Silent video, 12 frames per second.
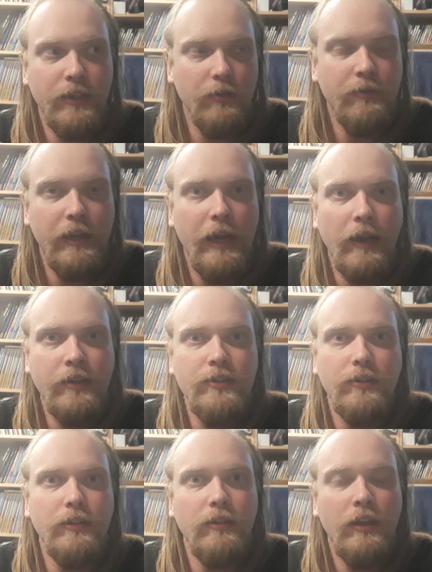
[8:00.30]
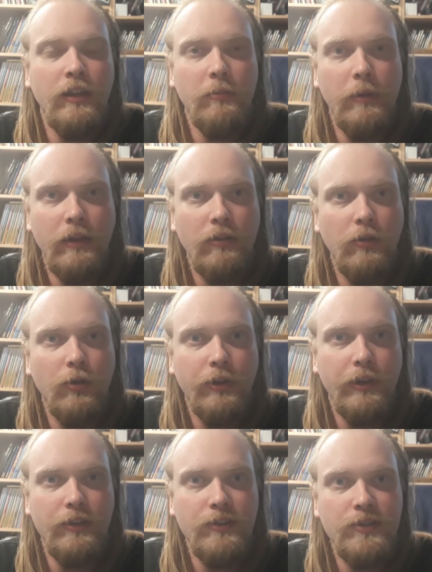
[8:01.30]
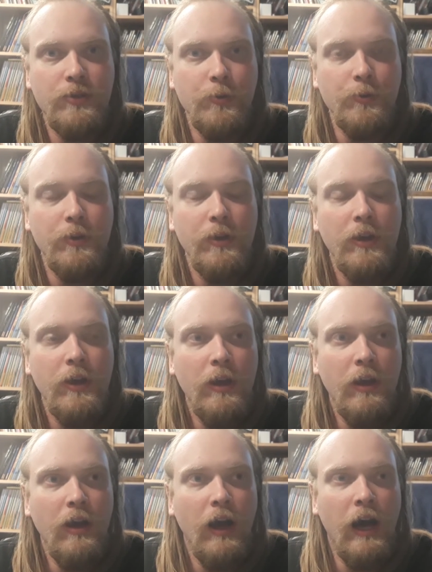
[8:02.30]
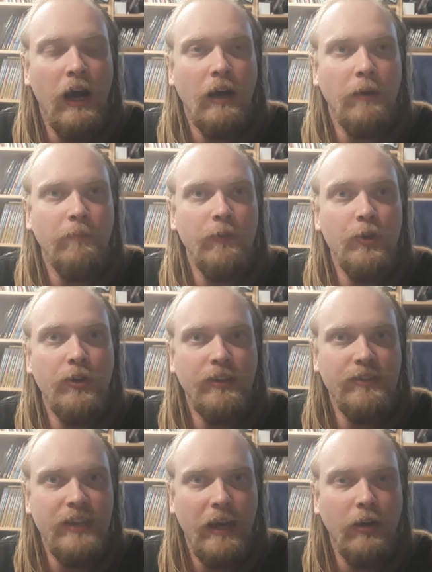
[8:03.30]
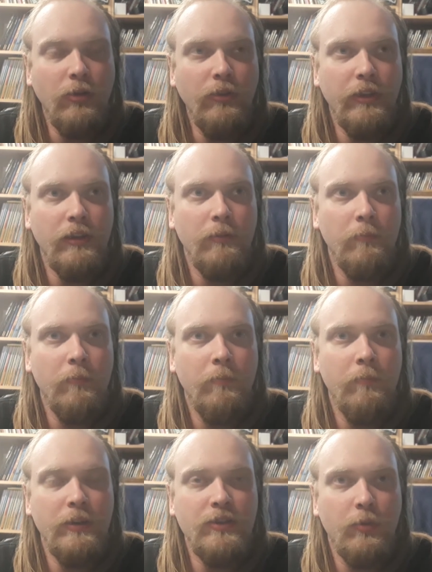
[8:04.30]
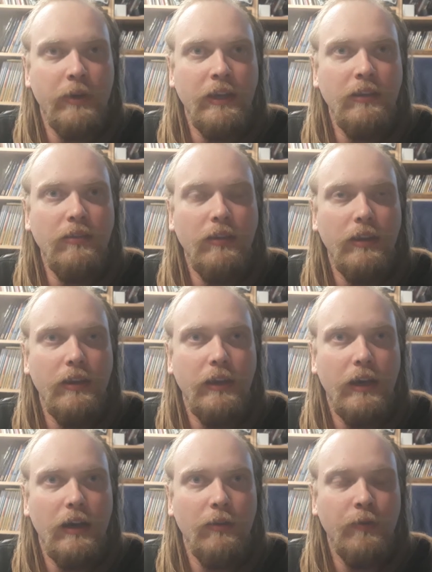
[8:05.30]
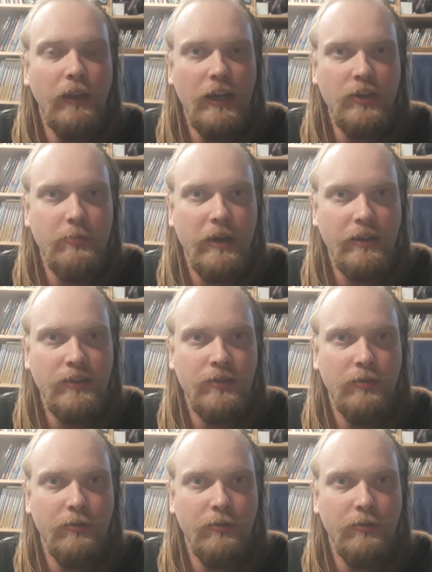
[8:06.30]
of the actor in the Mandalorian suit. You can tell that between the flashbacks